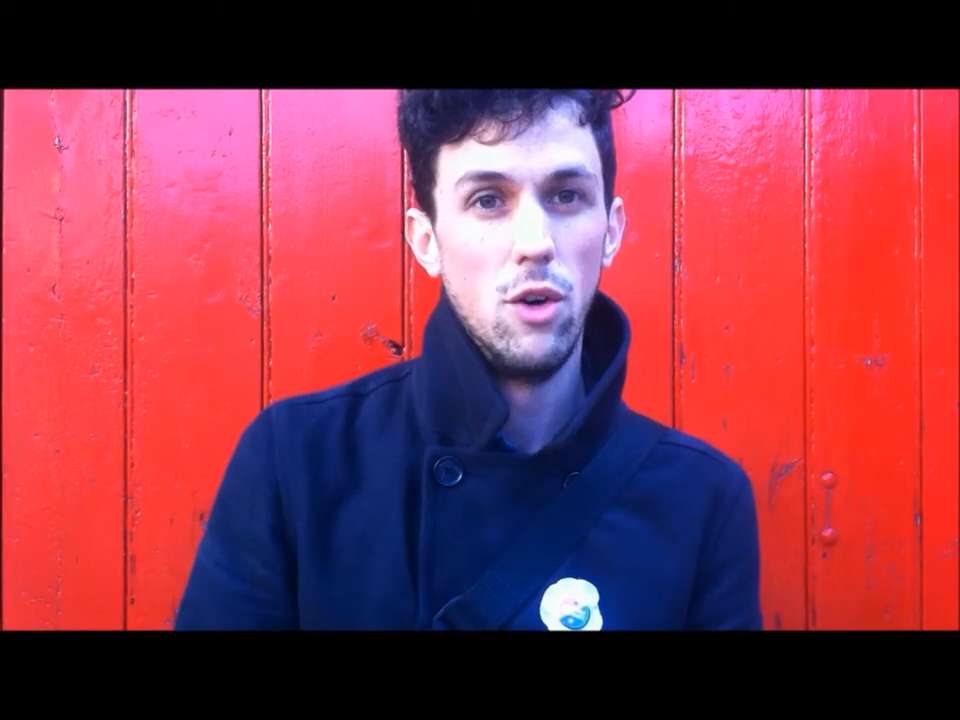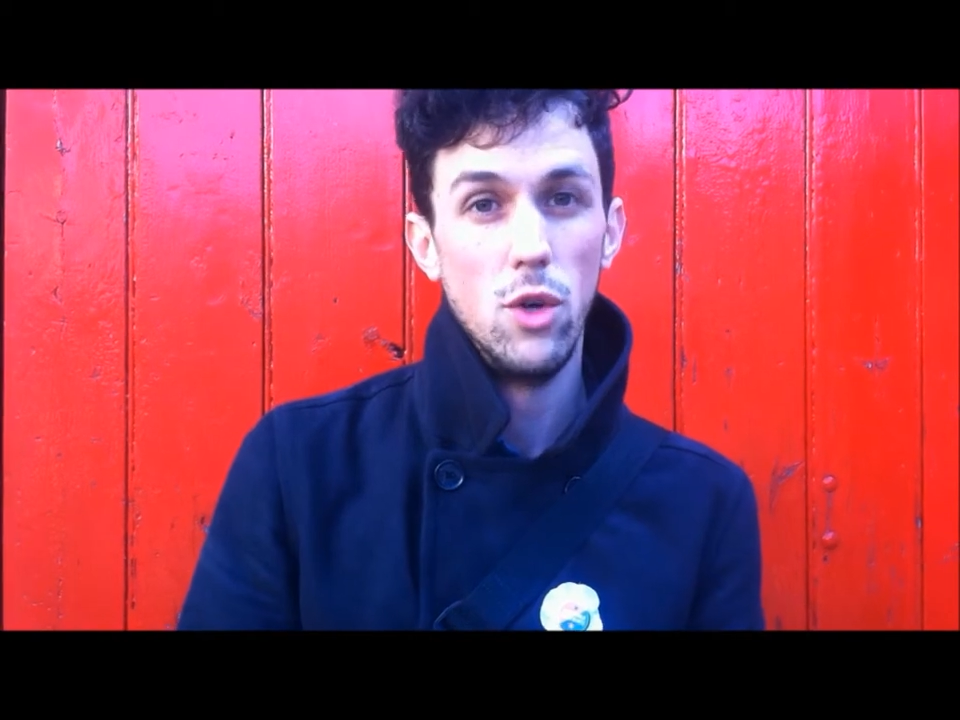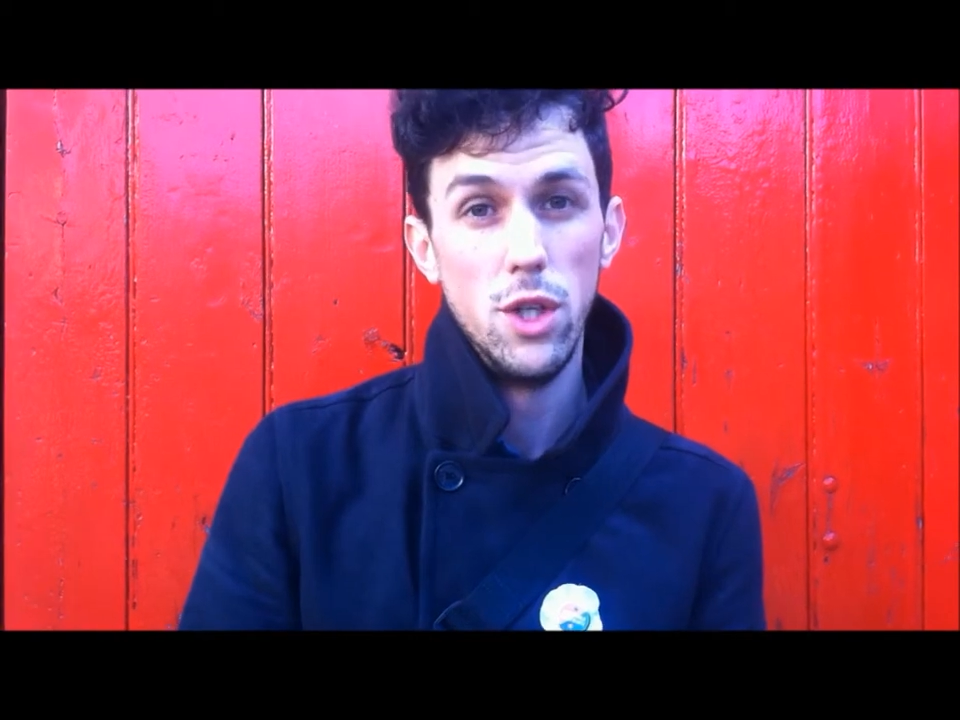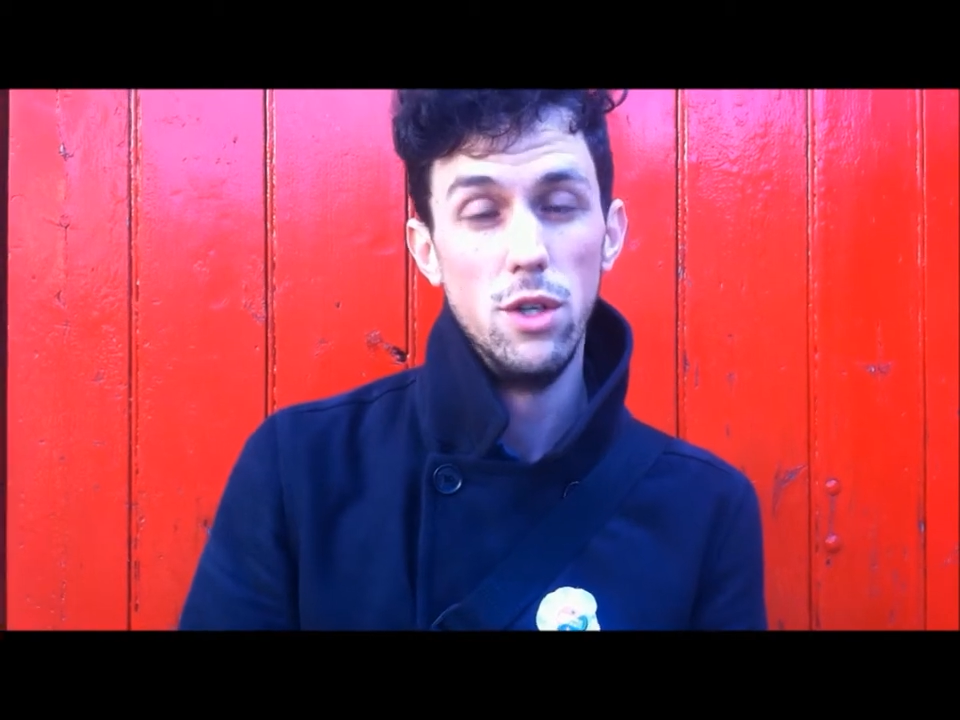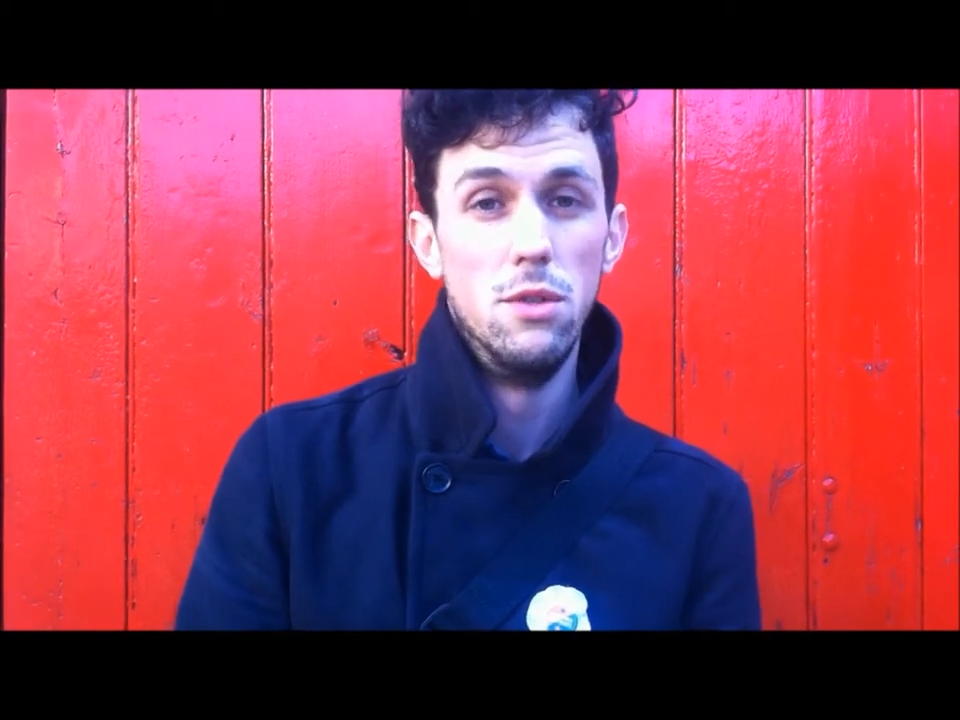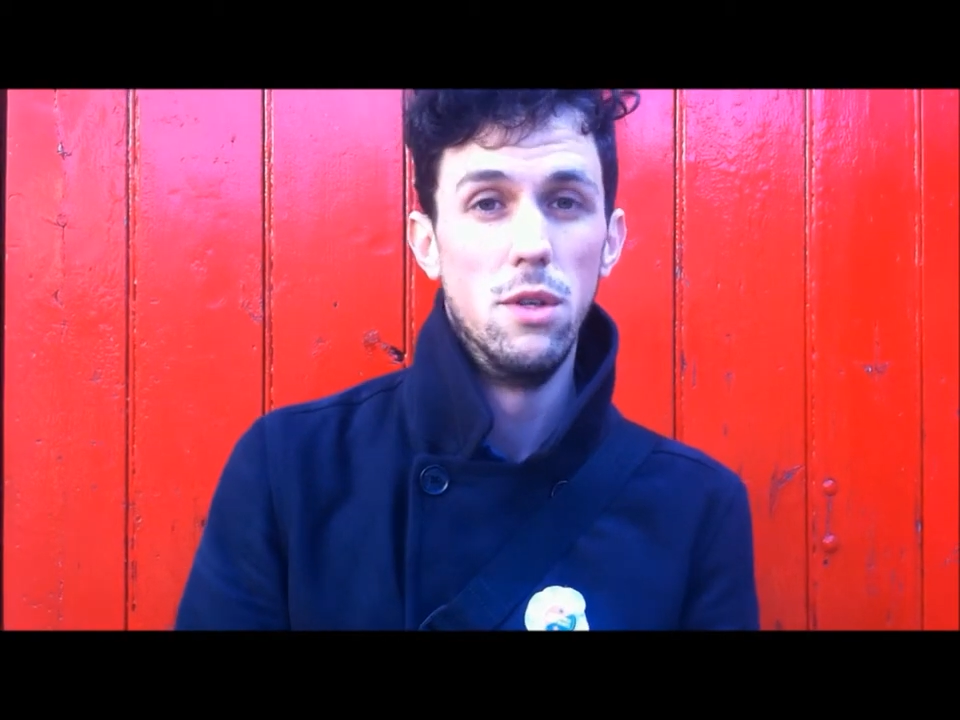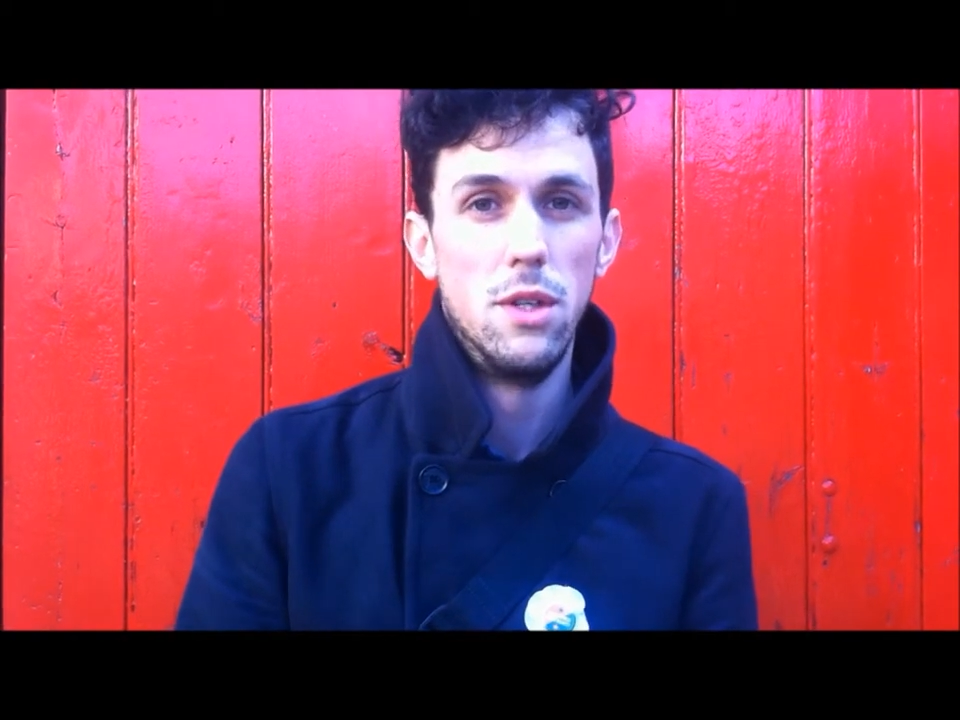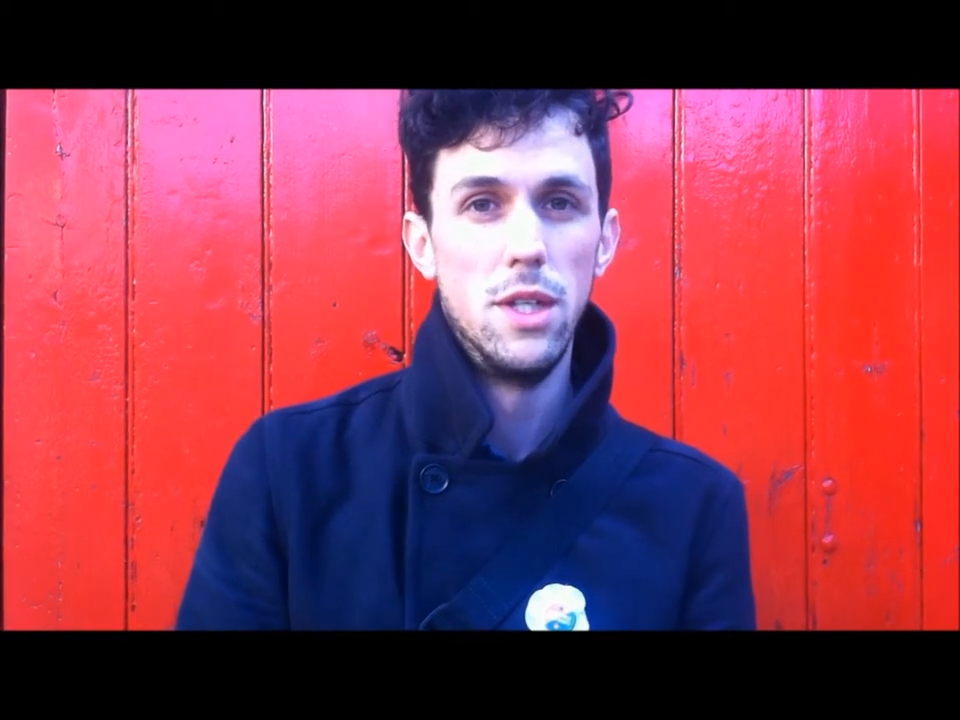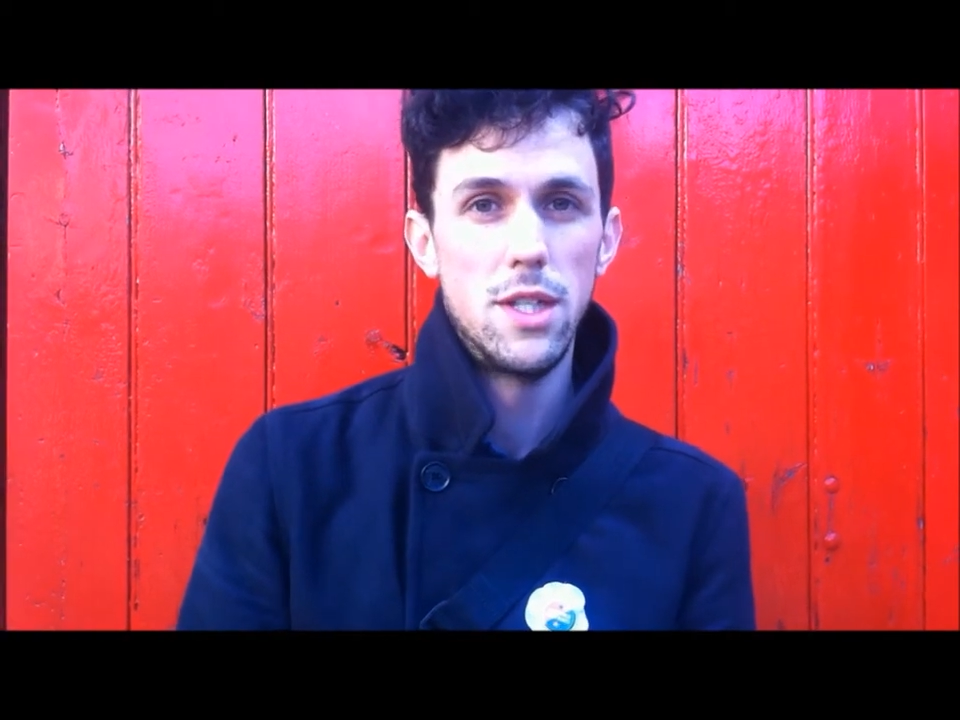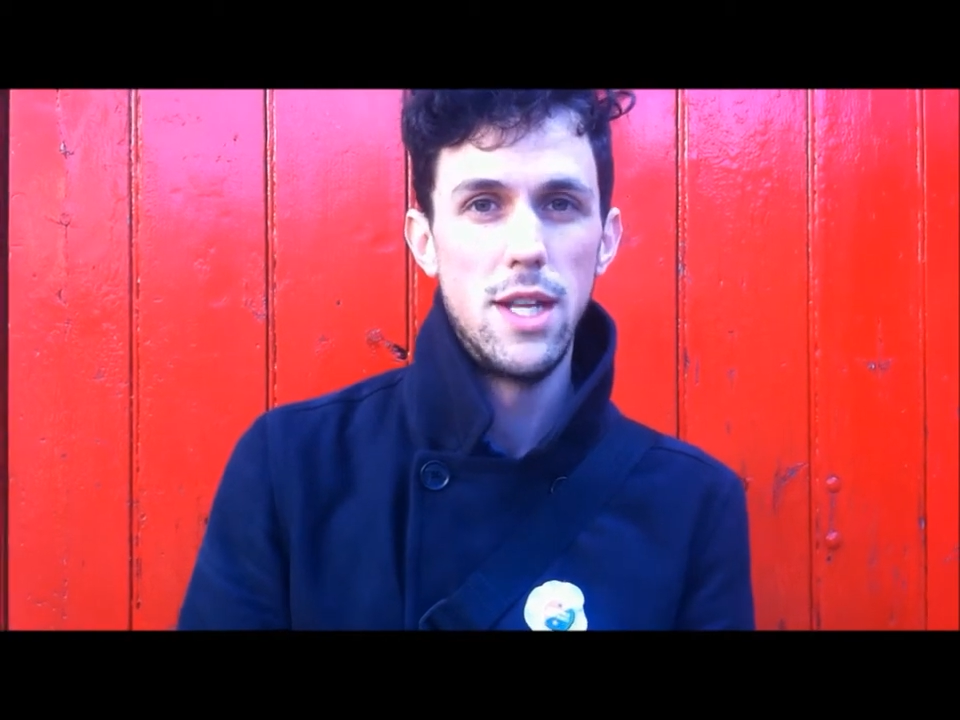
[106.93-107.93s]
or you
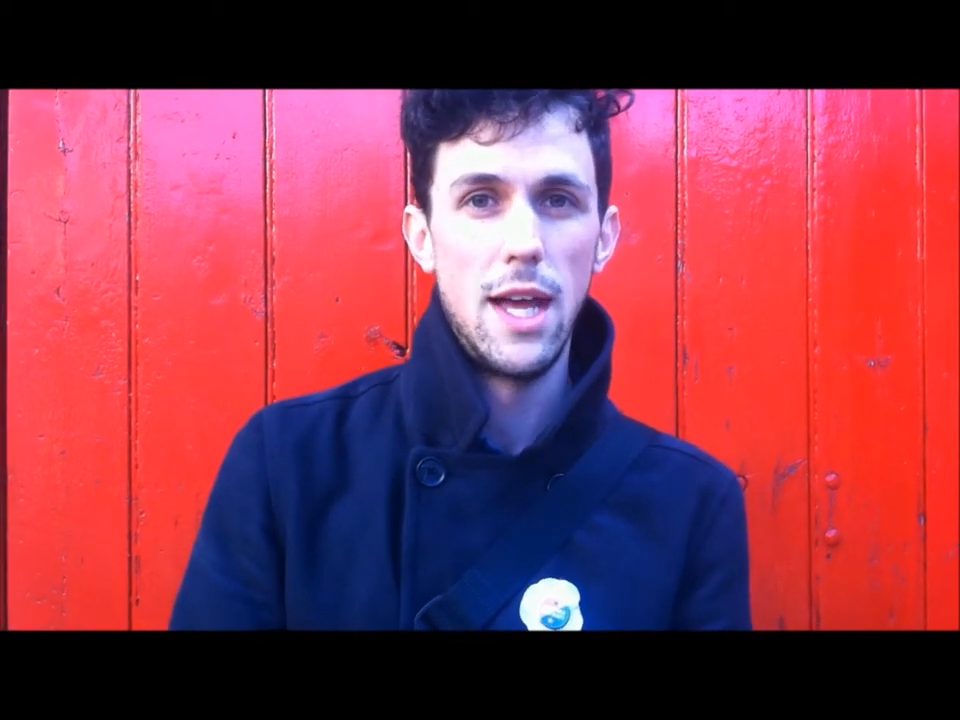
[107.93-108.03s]
that's